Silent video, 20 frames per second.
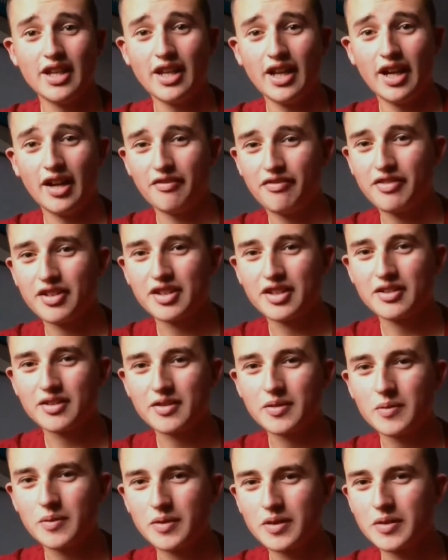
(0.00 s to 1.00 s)
I think
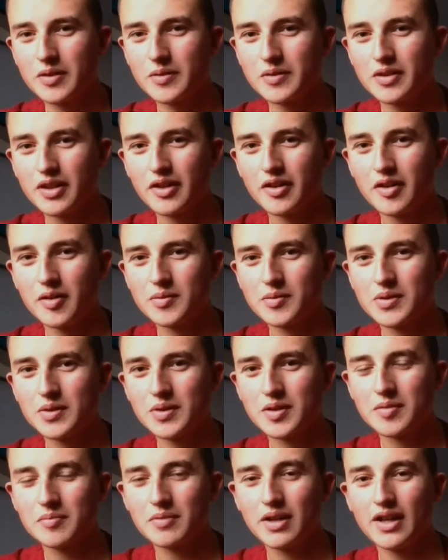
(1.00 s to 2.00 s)
you all know who I'm
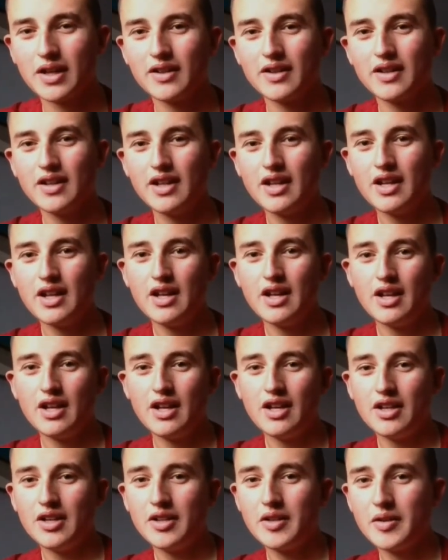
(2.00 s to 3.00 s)
talking about,
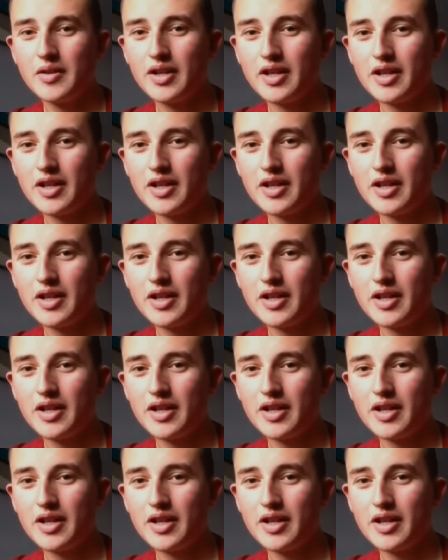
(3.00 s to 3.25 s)
who